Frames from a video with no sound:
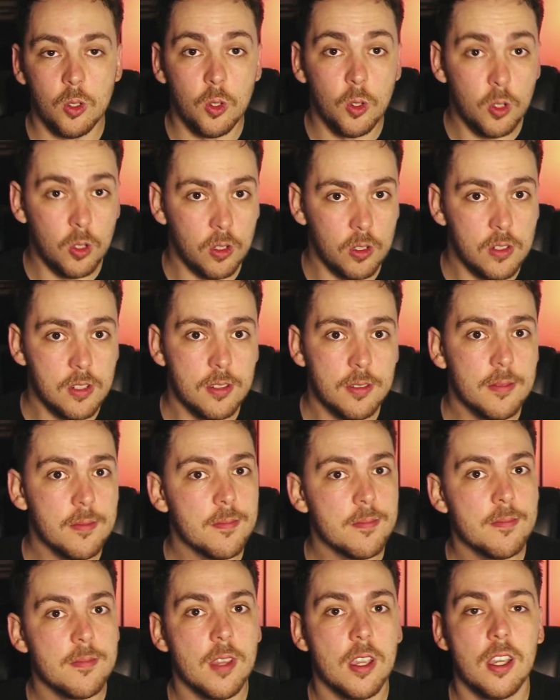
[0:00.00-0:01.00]
Or
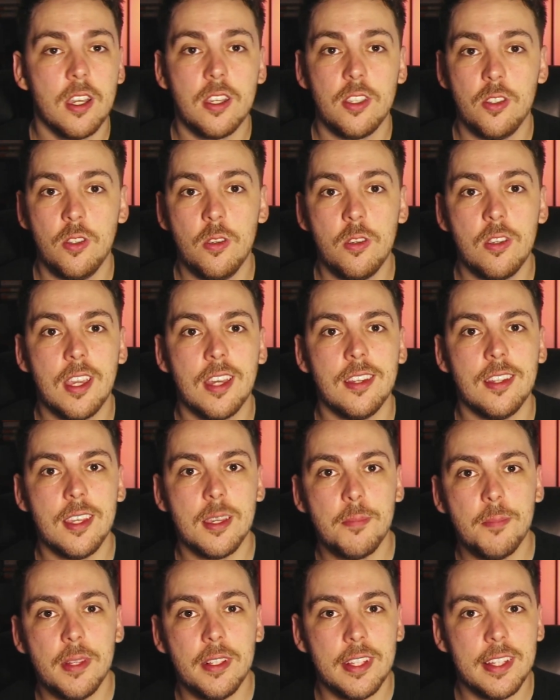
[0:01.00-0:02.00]
you get the
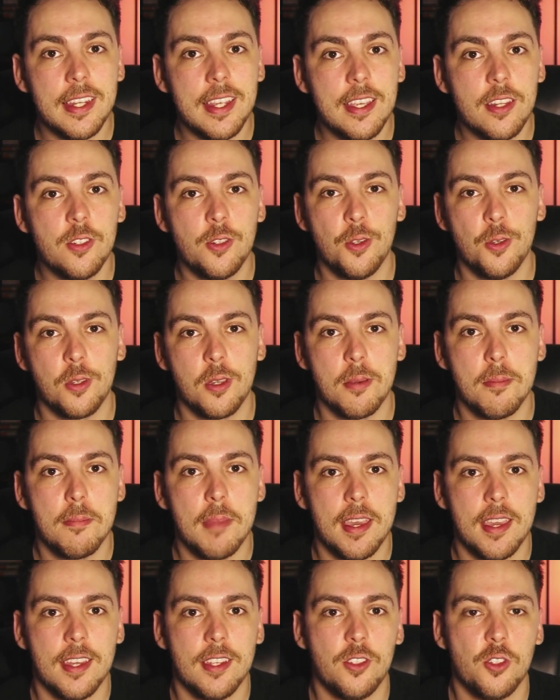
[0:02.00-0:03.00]
ability to command